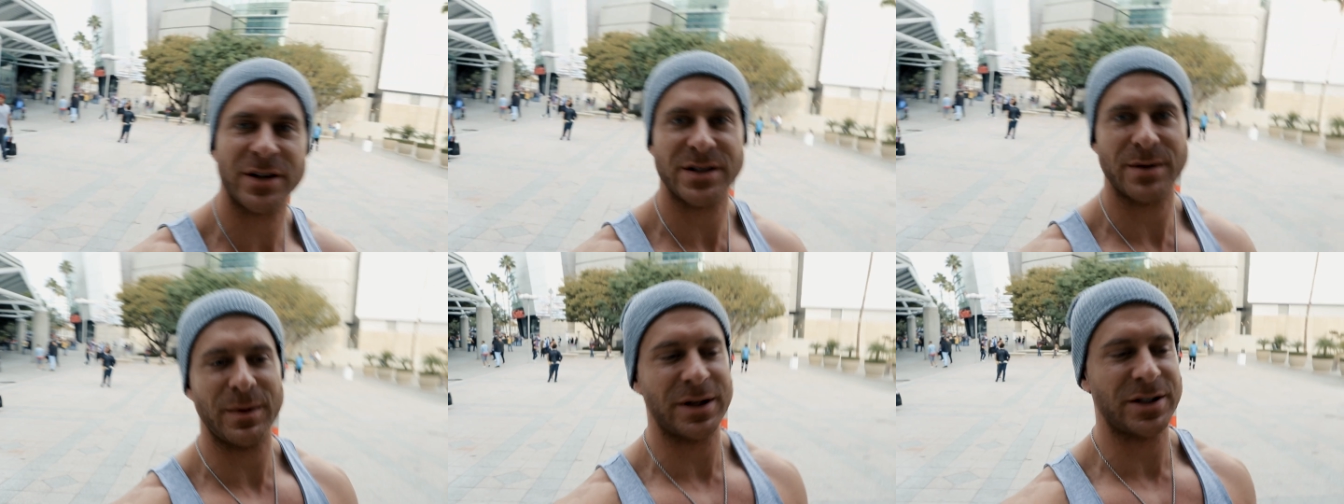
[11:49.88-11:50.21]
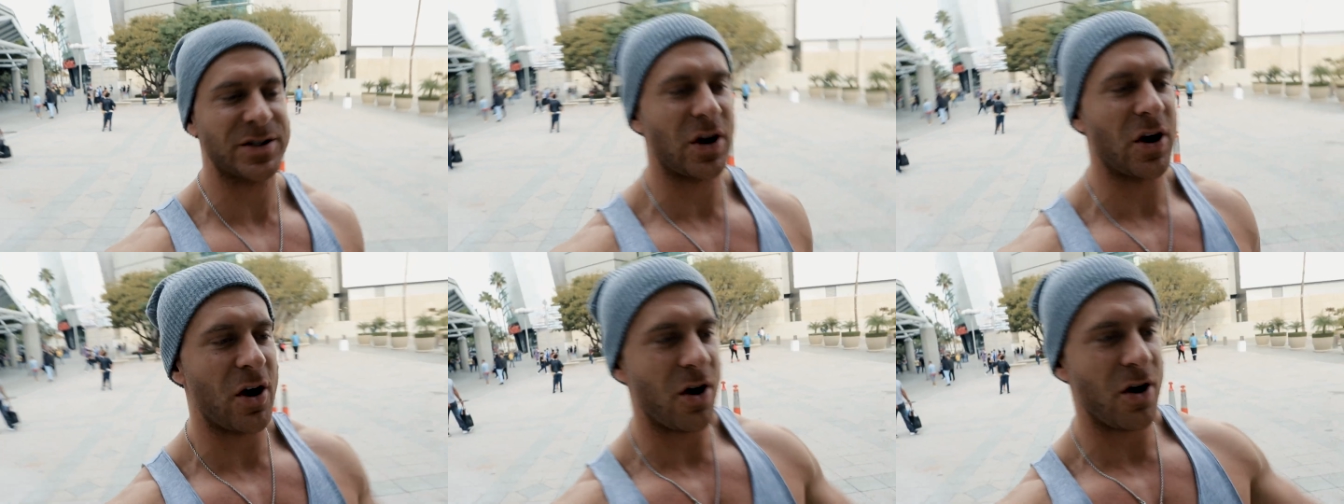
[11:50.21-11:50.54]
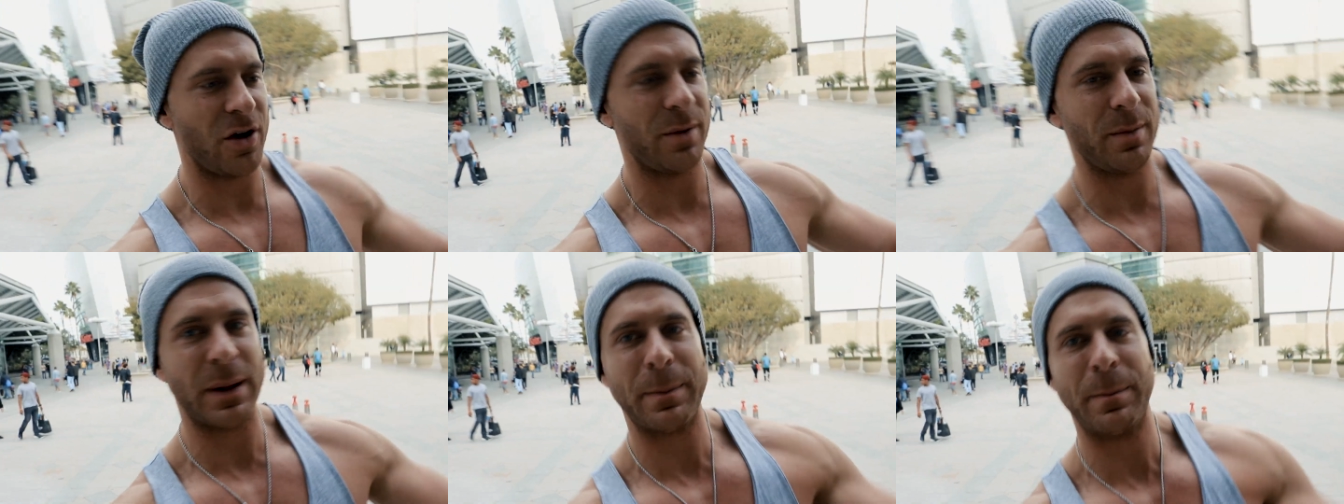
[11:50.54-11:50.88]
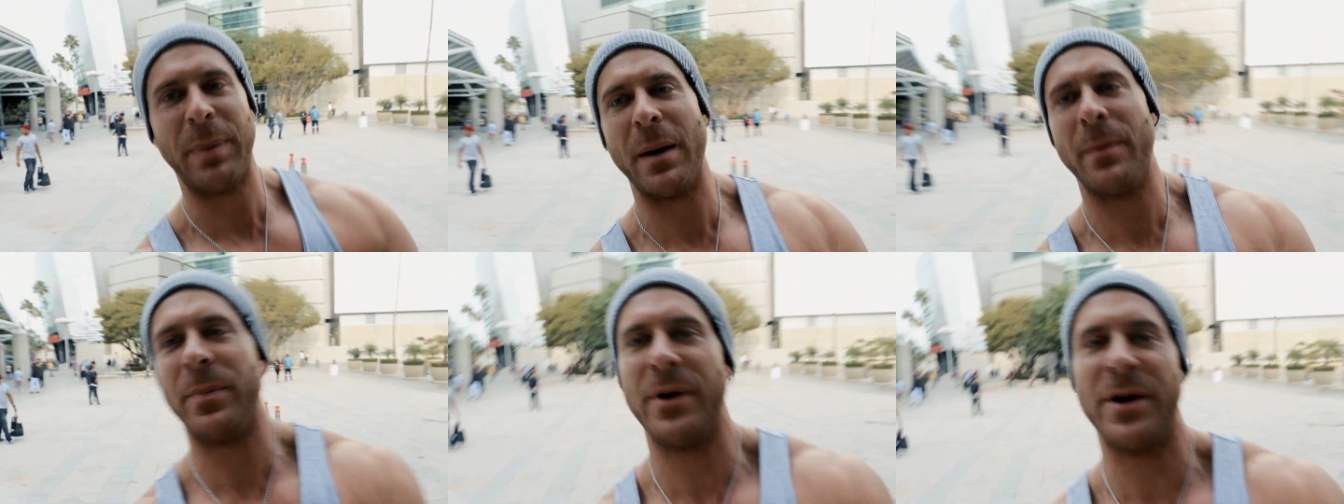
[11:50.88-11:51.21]
because I'm like tall and I'm like
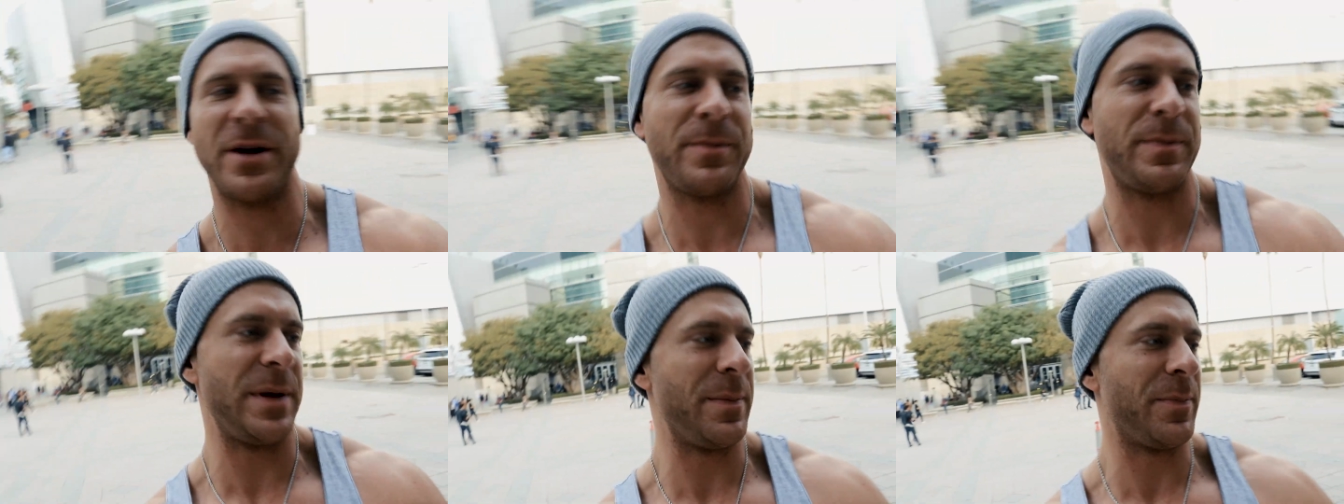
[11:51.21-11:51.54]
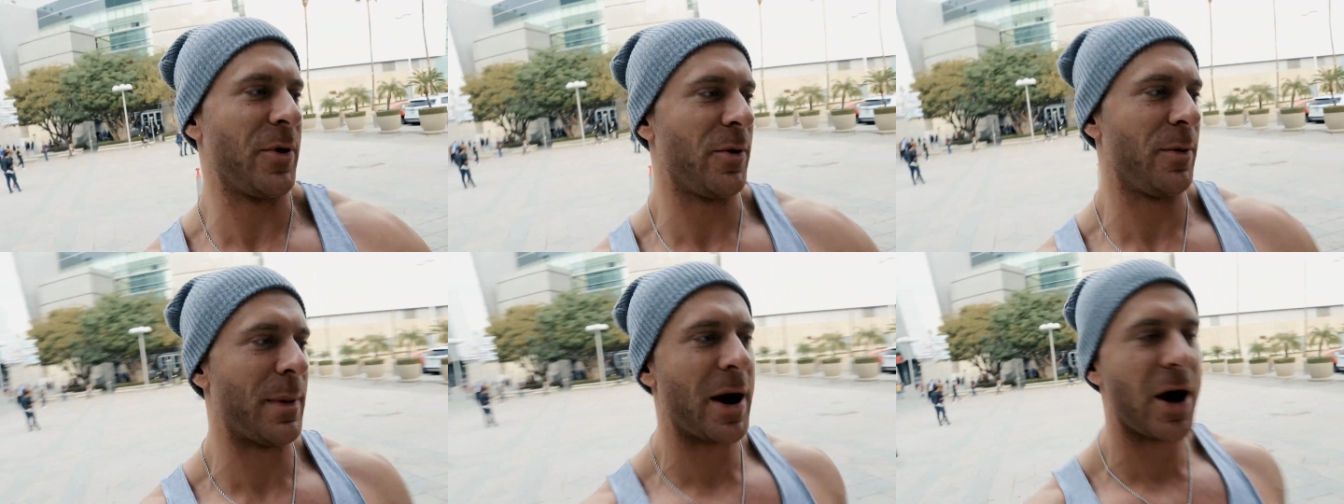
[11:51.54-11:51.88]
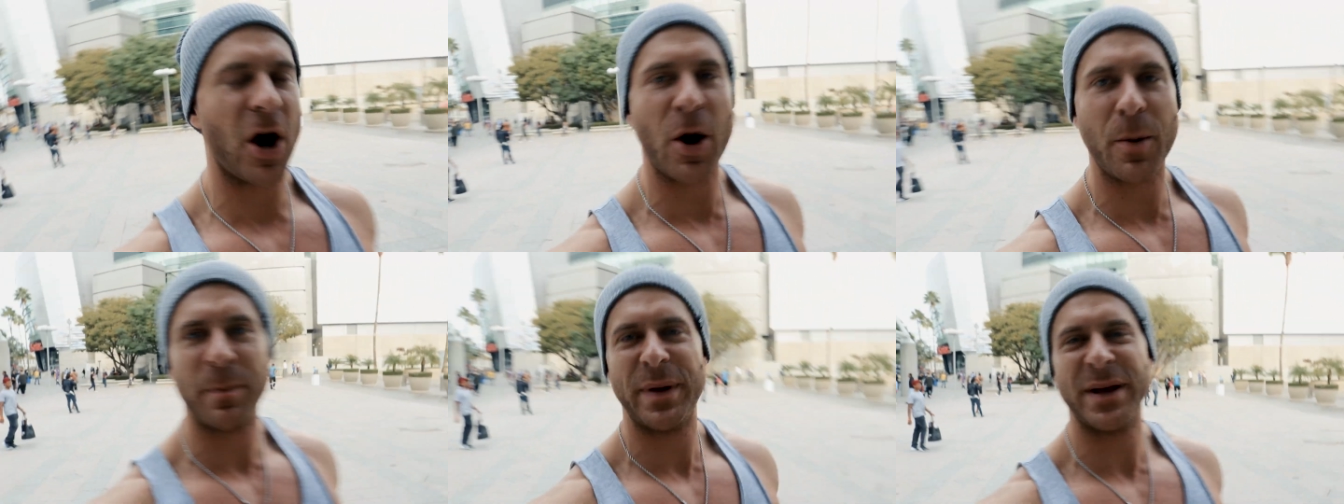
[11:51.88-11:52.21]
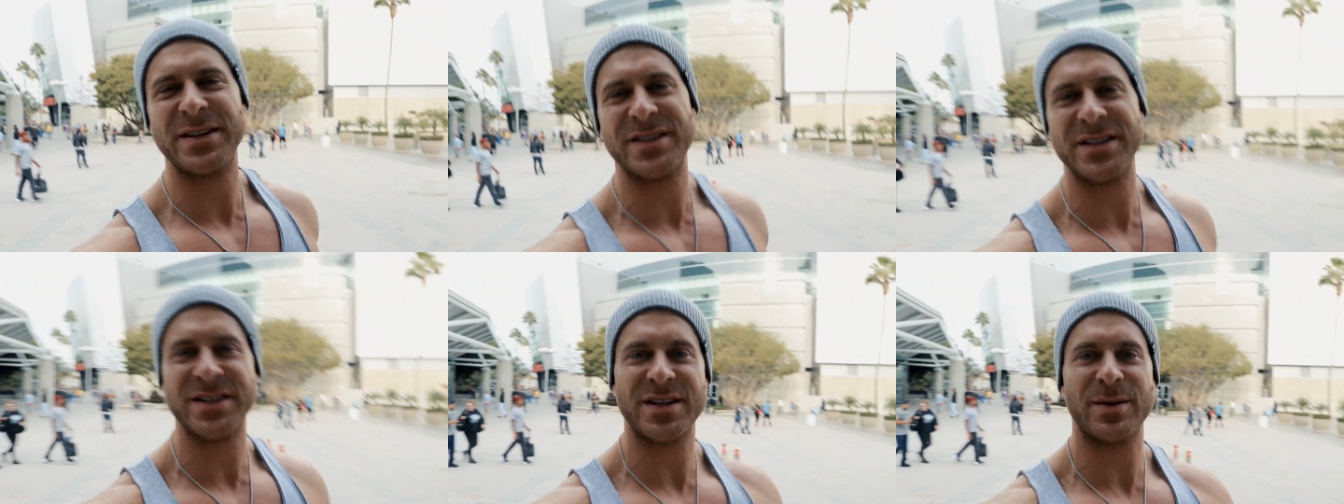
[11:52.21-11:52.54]
bumping into people. My
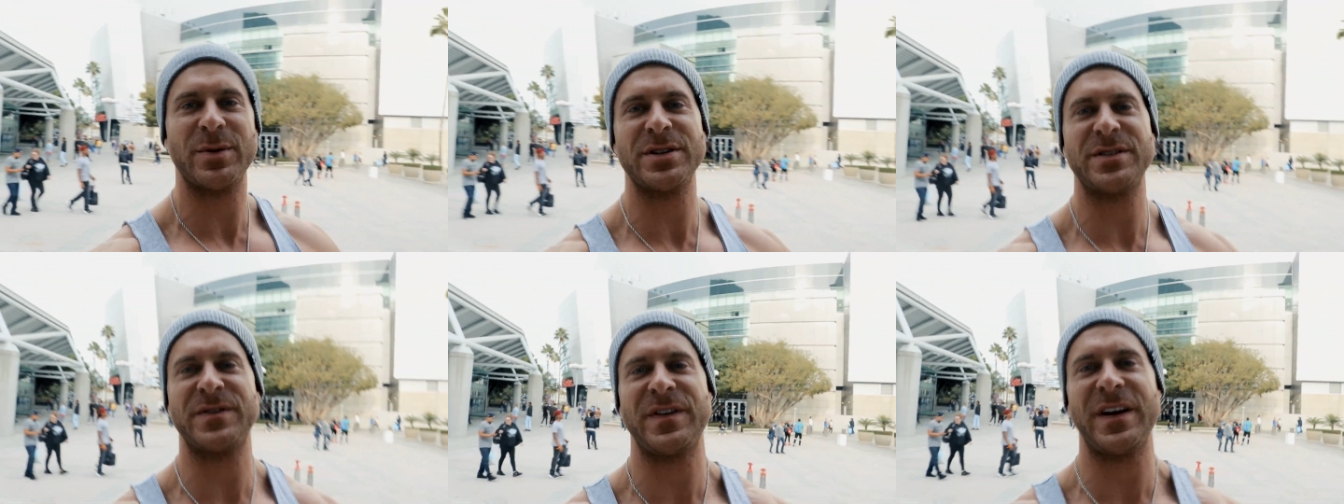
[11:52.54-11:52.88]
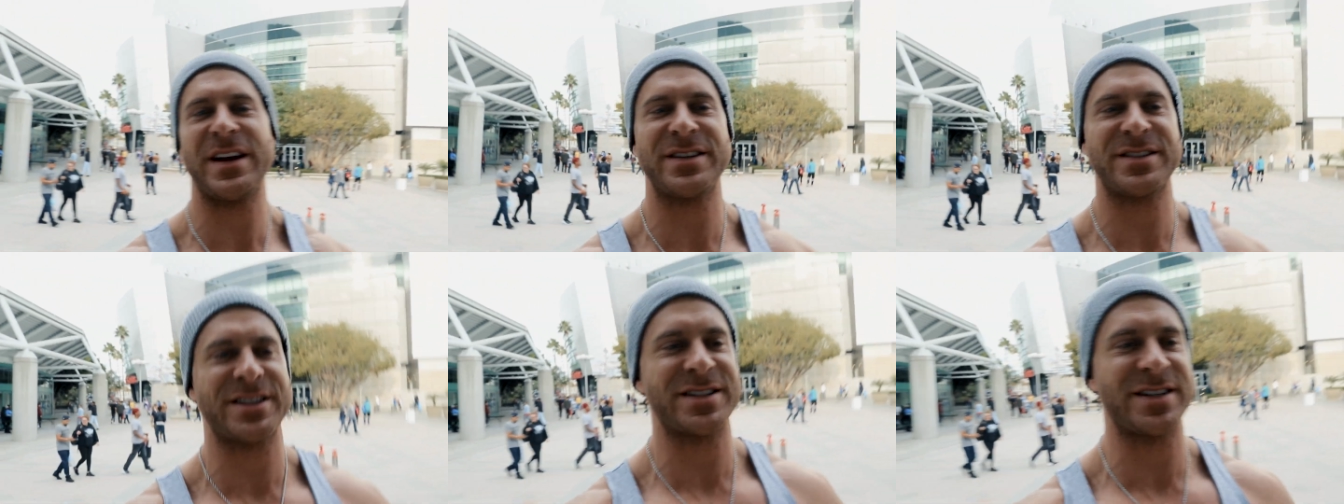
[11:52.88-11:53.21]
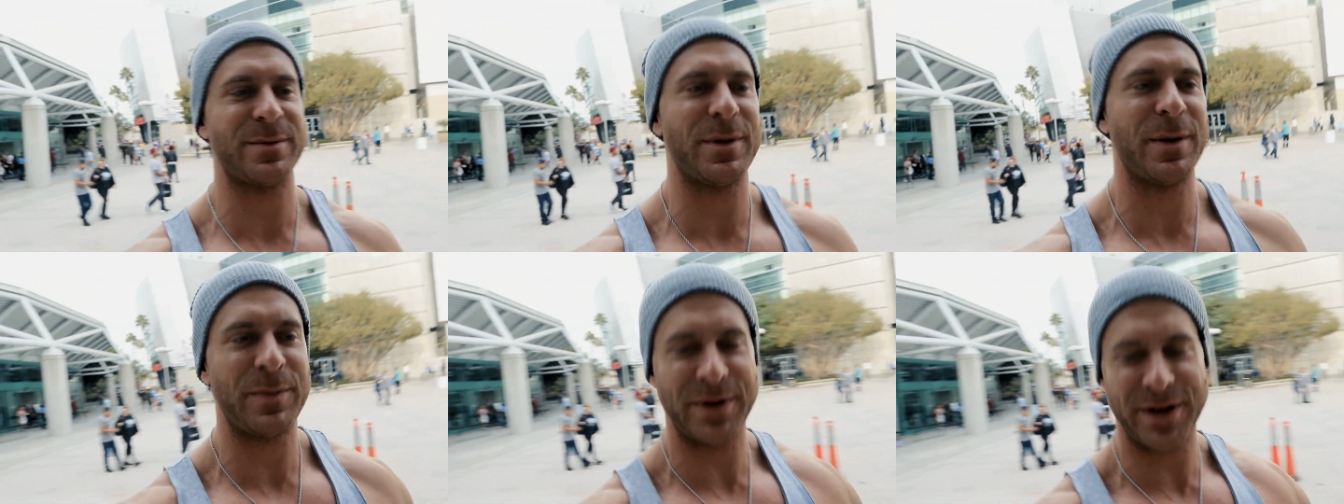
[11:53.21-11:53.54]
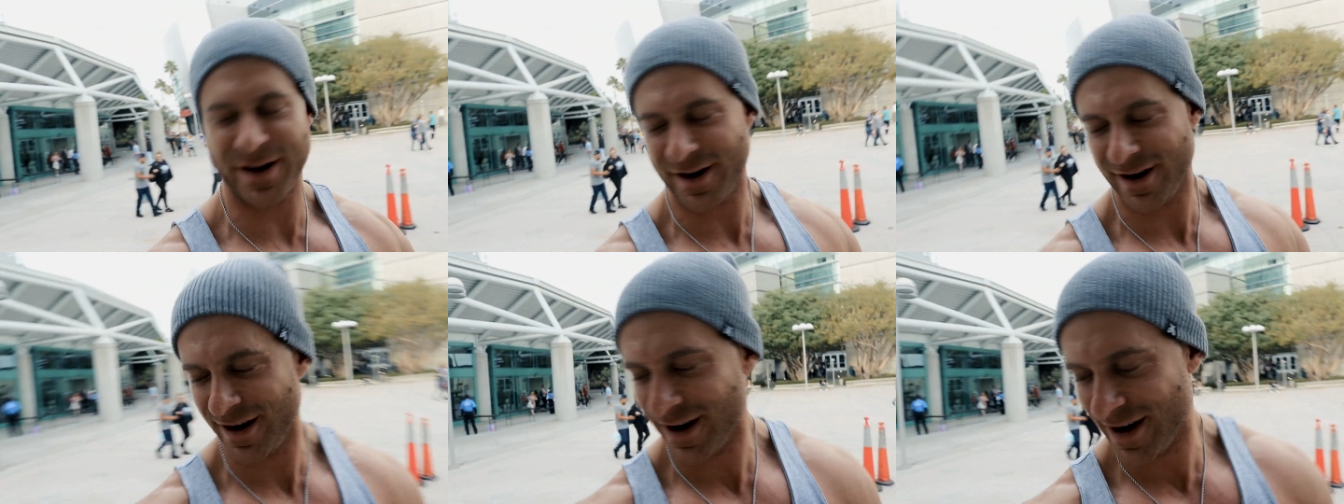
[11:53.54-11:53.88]
armpit's in someone's face because I'm up
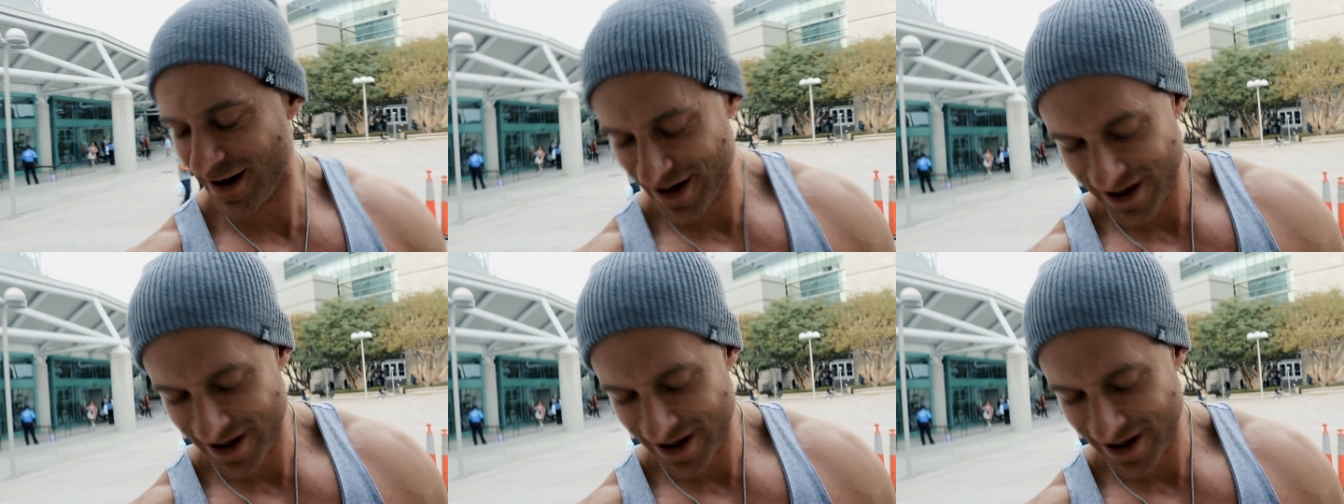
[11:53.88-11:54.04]
here.